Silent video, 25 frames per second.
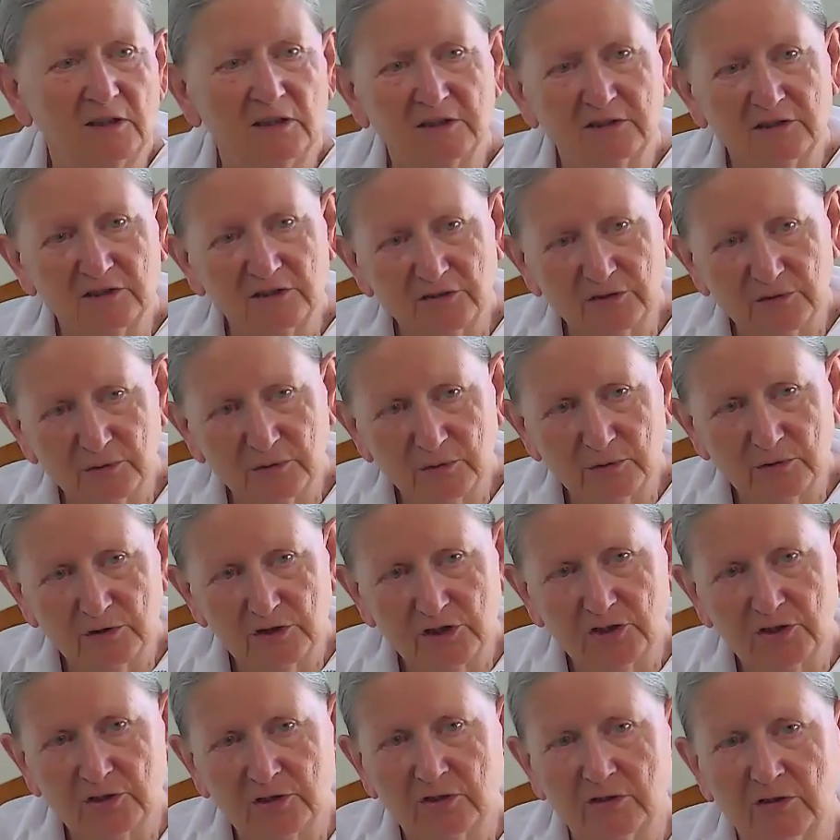
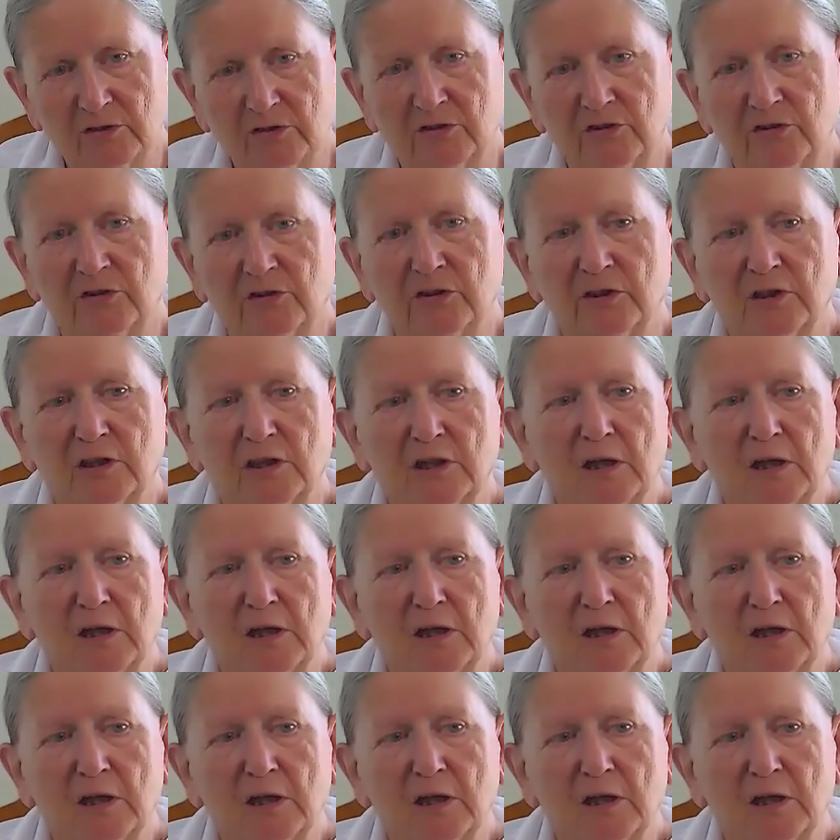Distortions,